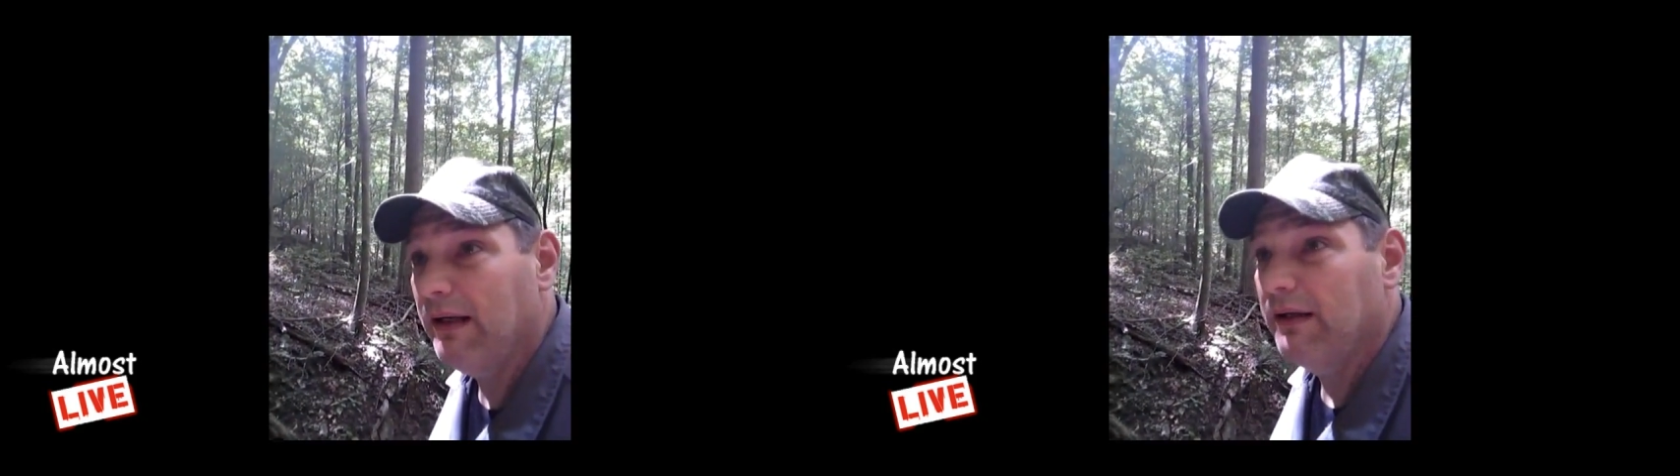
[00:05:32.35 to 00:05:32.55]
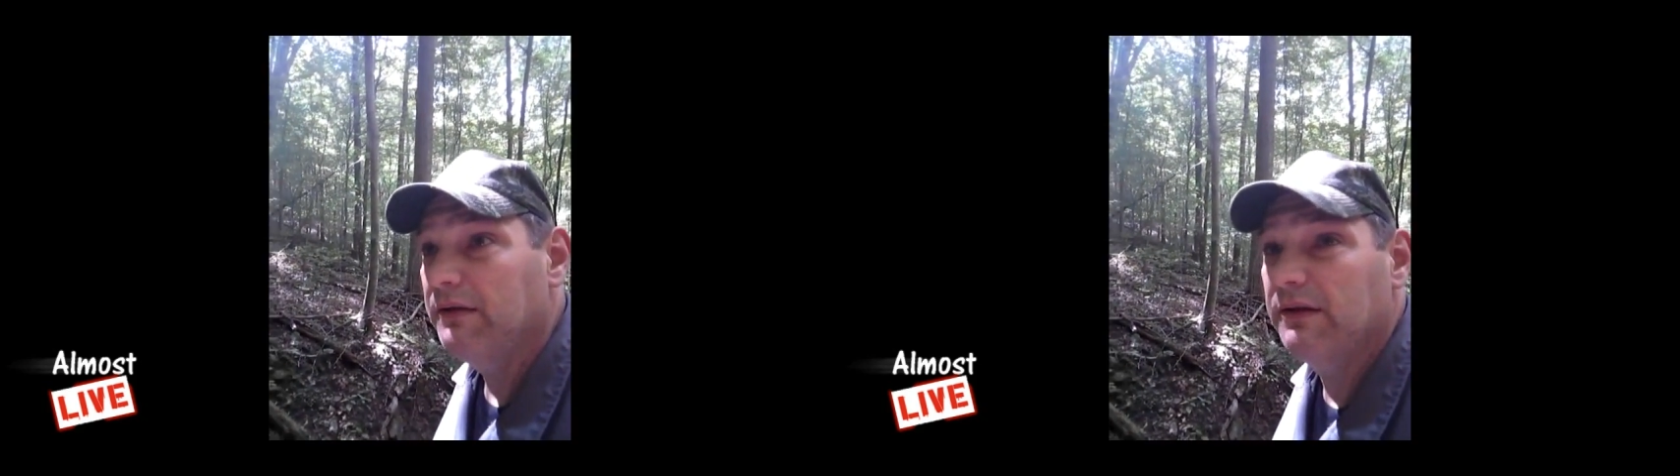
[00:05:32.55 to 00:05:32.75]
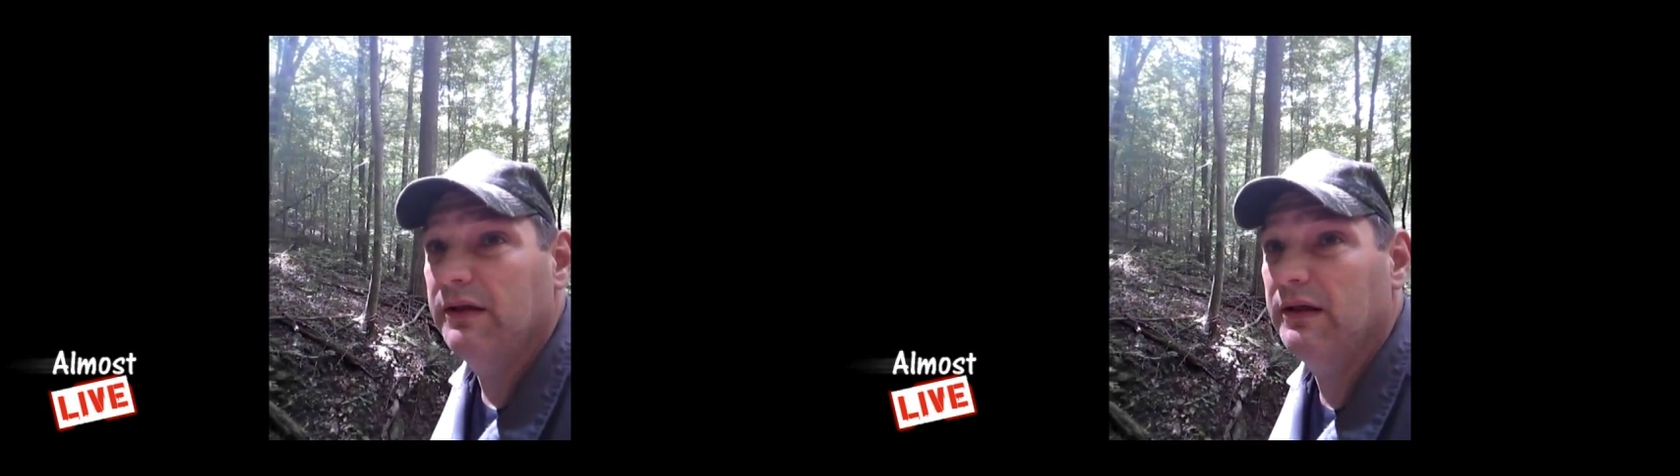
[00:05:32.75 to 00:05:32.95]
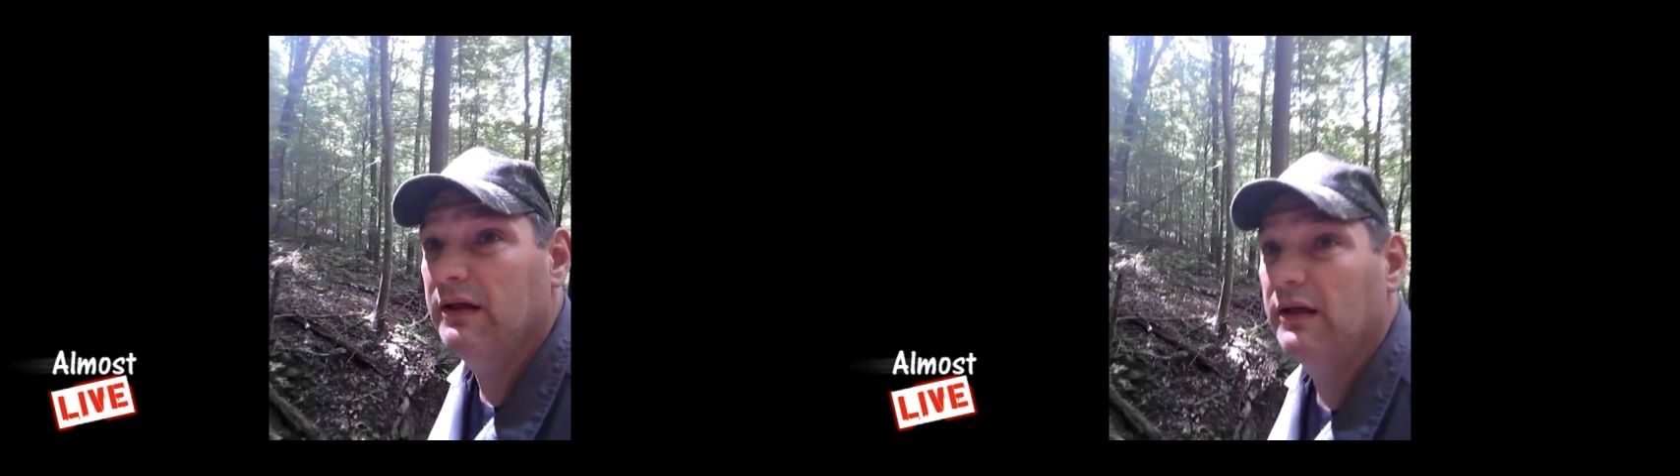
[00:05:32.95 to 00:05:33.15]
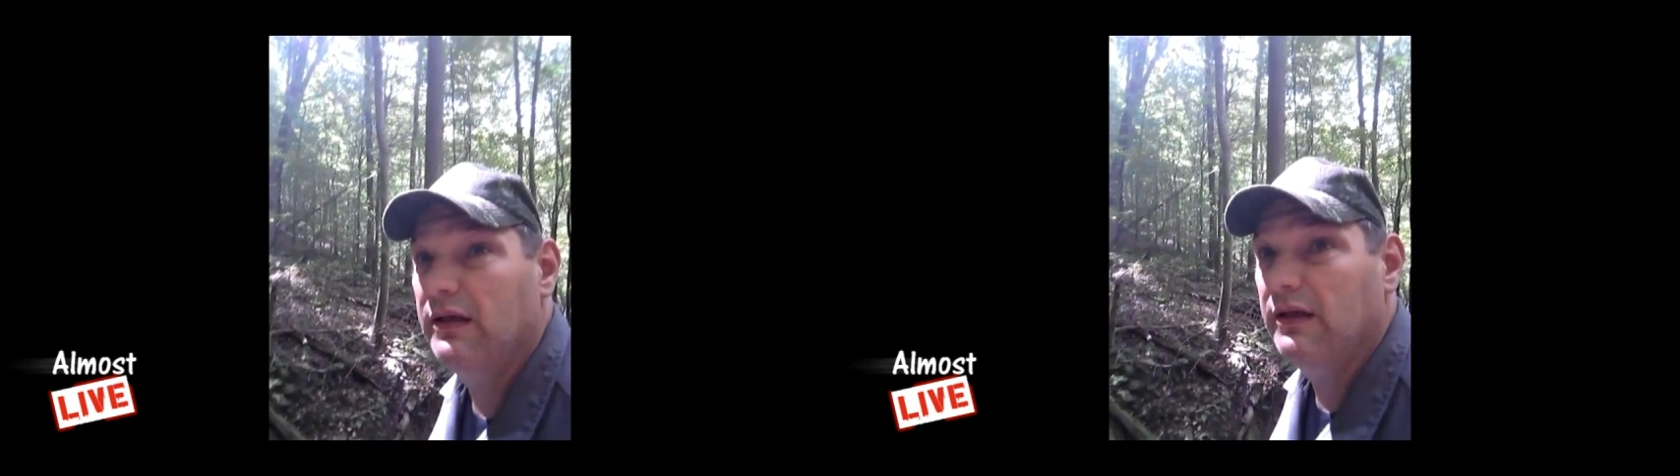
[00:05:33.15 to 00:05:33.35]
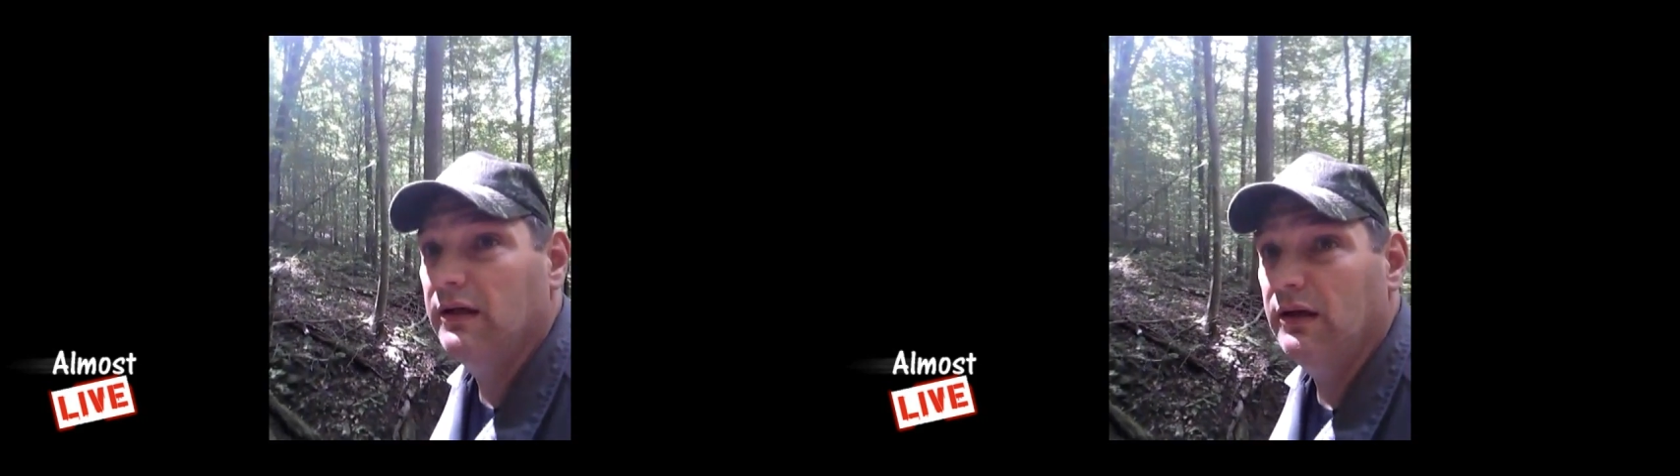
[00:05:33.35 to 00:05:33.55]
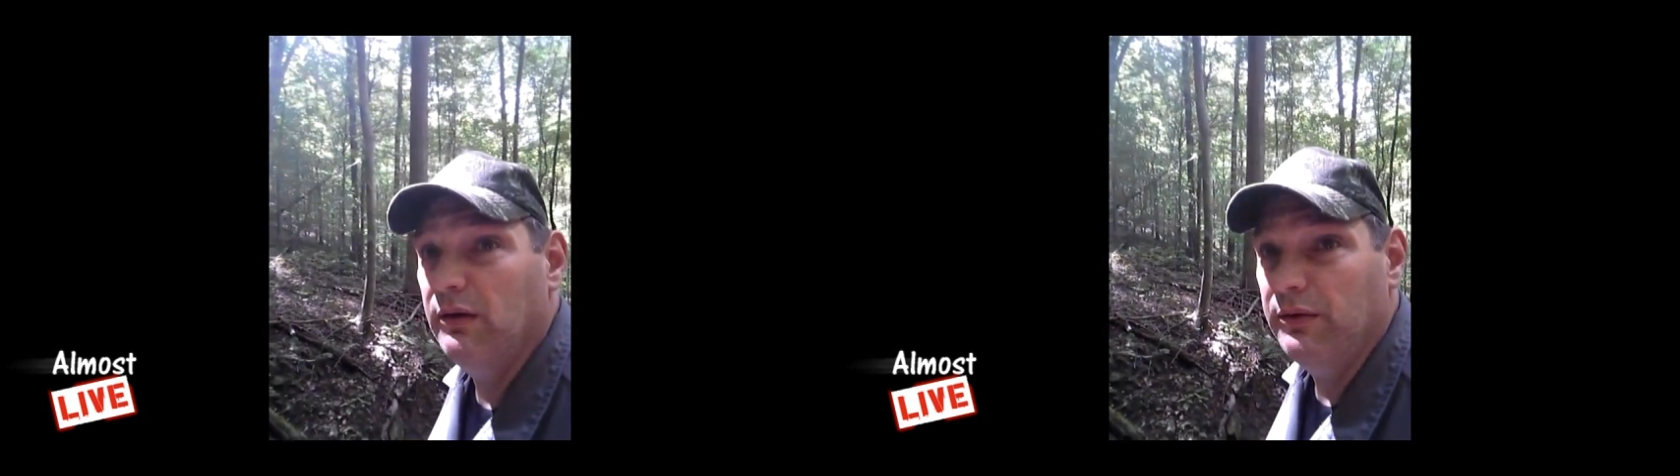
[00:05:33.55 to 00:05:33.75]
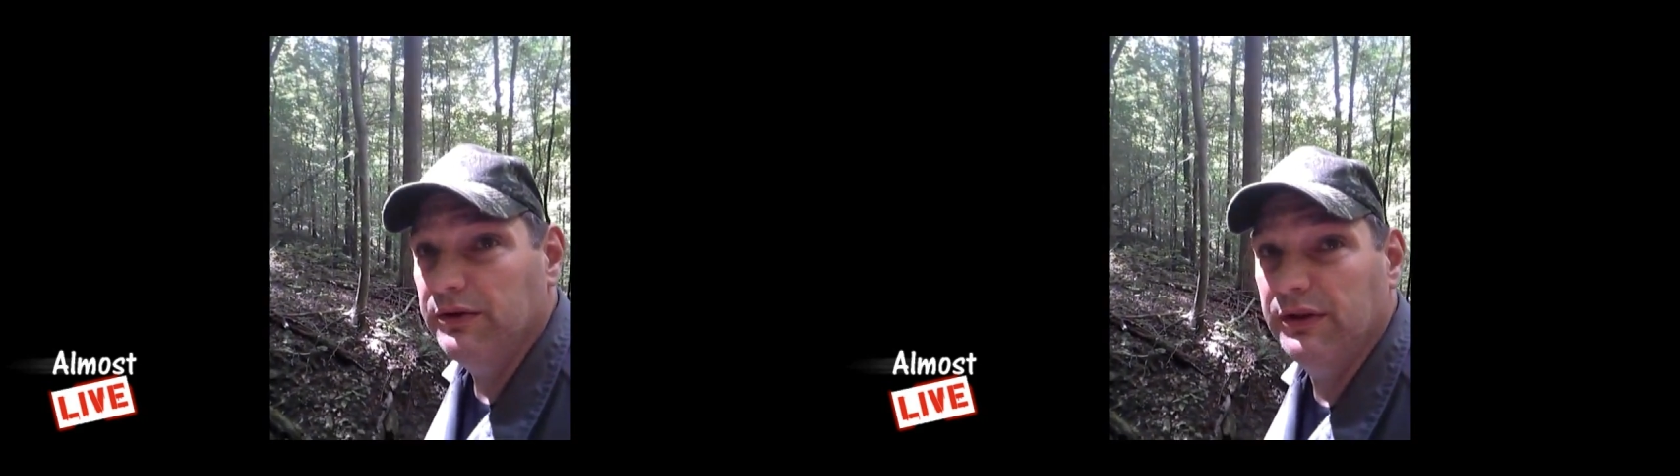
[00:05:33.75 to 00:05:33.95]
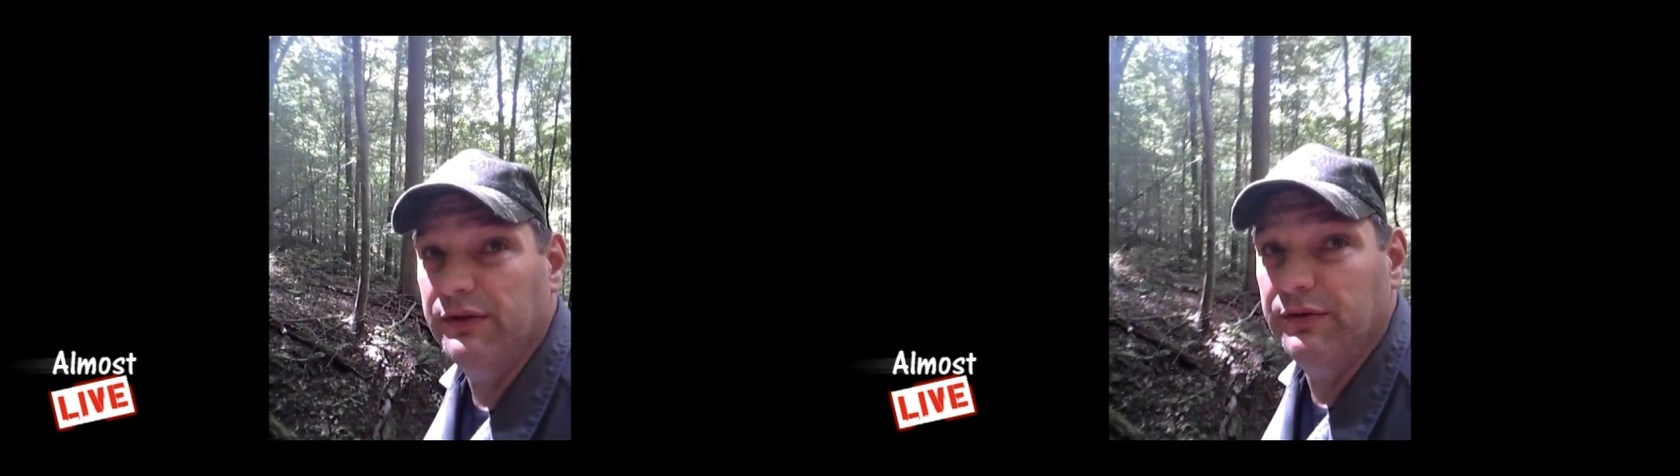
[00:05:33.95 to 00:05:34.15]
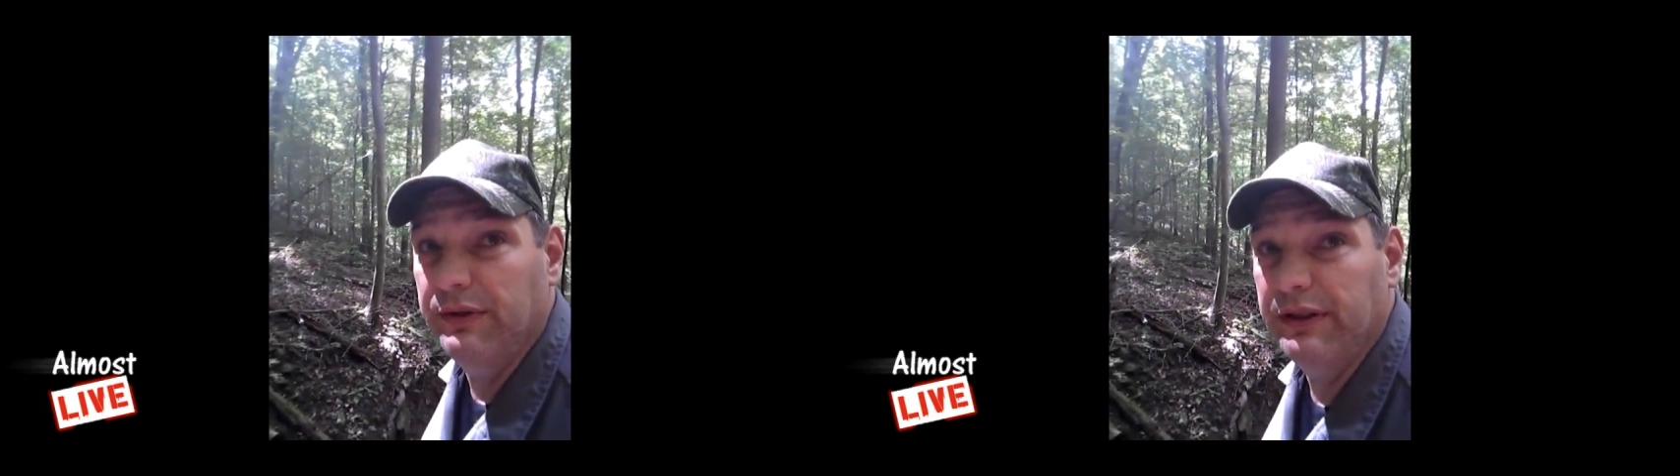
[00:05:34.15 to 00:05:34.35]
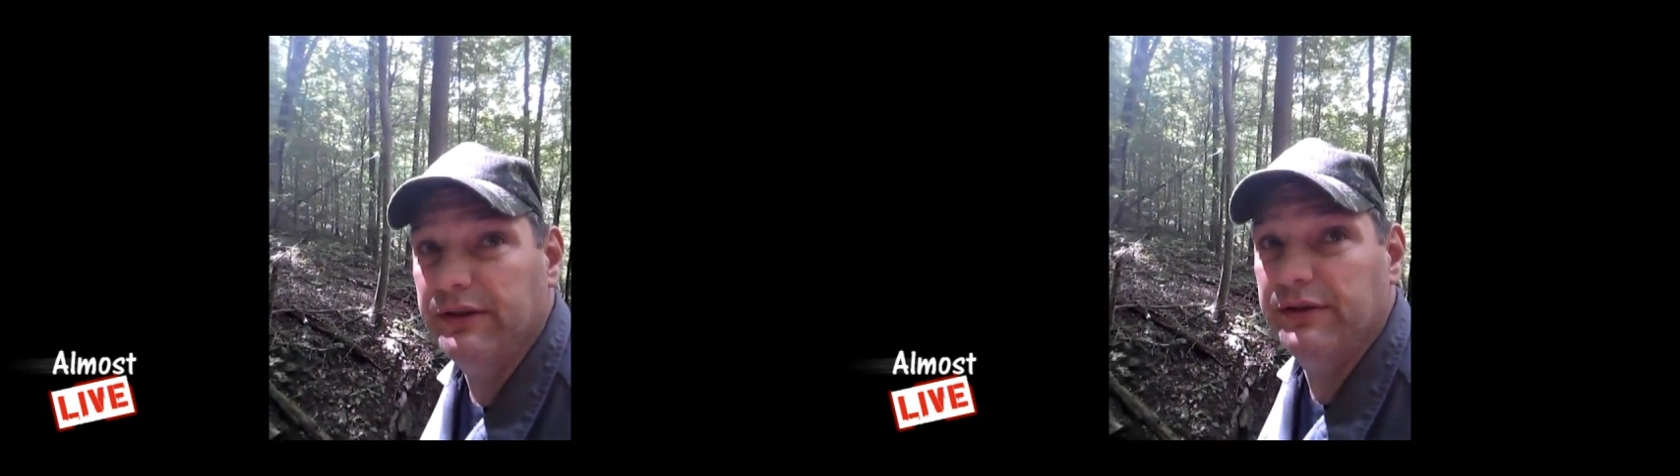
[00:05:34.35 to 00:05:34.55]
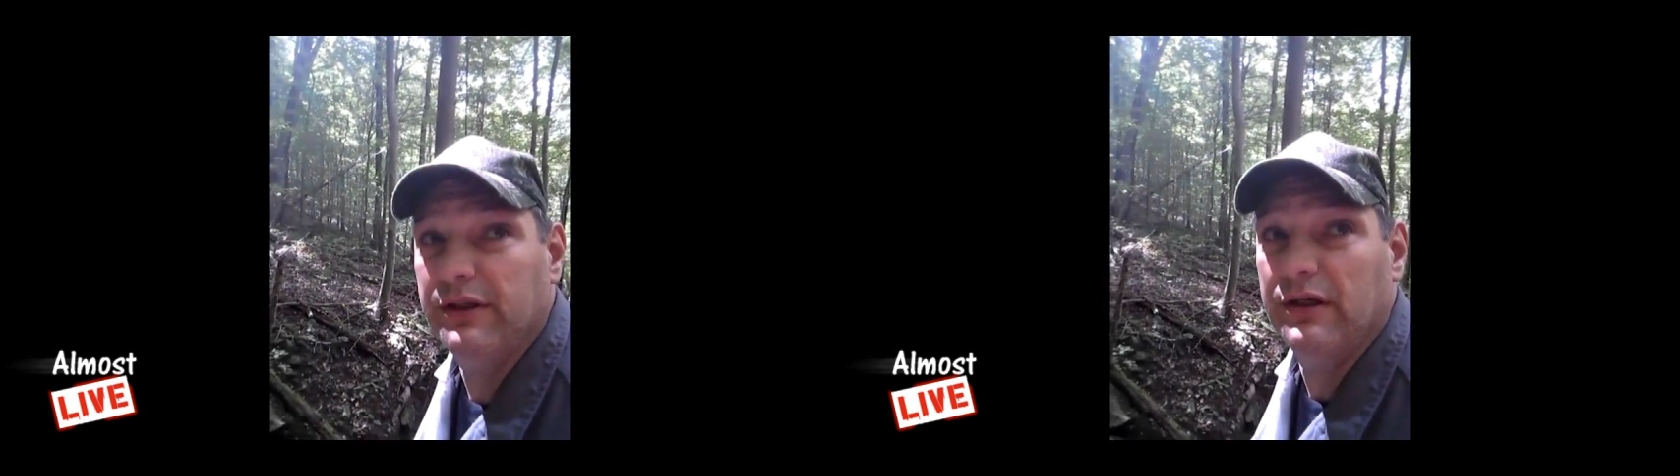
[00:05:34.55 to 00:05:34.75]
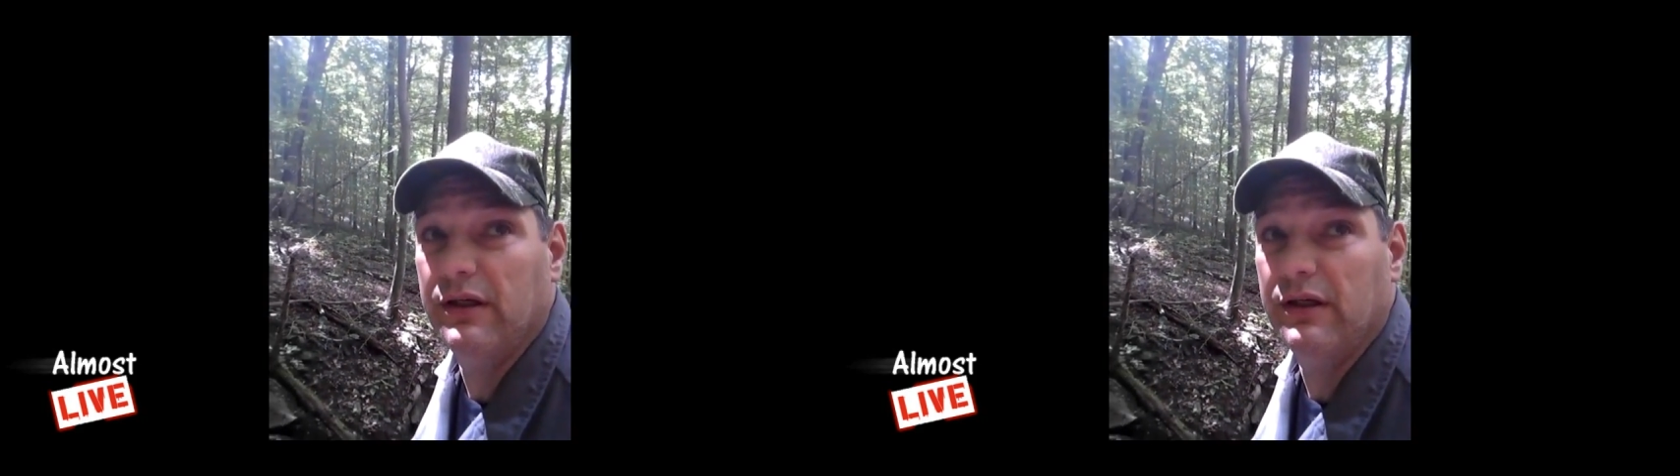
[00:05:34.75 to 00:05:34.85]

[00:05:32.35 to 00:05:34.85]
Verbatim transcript: down on this other ridge.